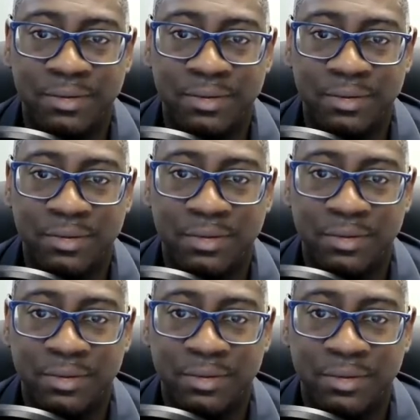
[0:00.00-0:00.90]

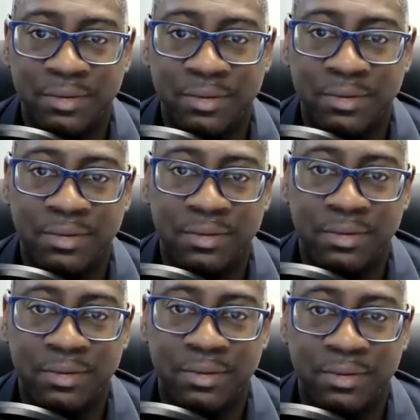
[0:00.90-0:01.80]

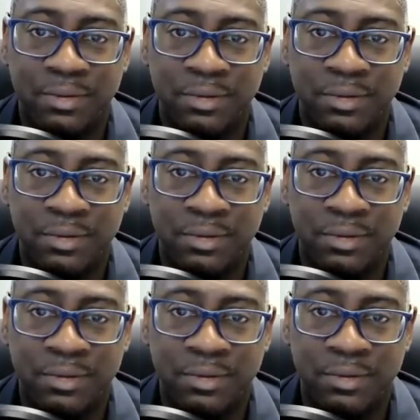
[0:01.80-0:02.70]

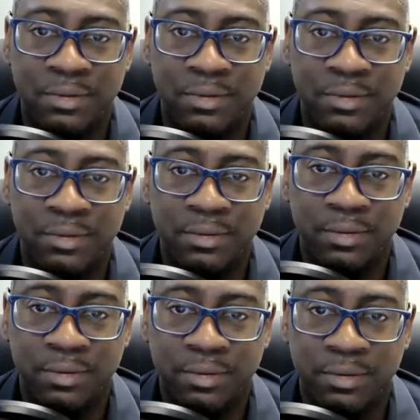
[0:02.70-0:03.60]

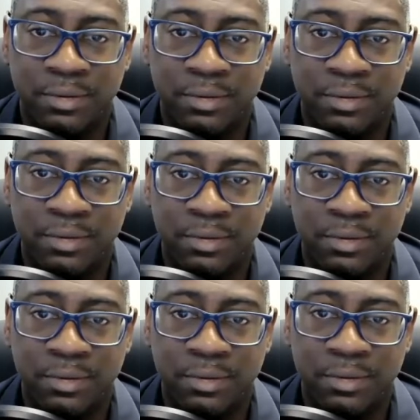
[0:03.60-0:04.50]

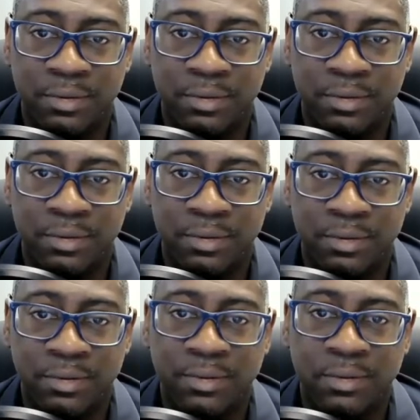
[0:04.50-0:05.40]

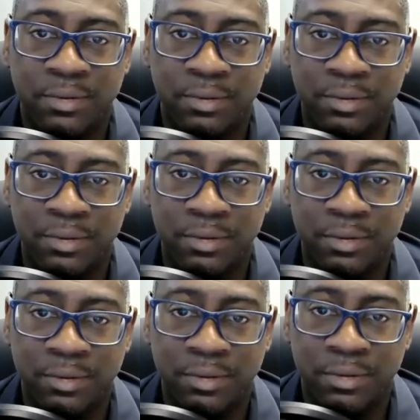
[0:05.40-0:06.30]

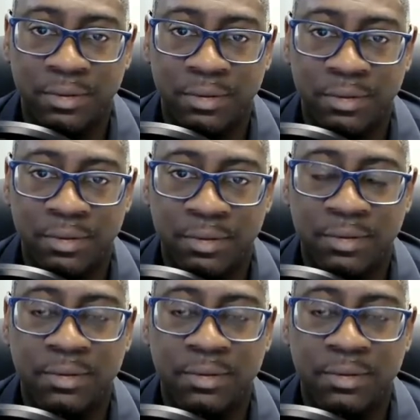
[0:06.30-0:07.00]
This person isn't speaking.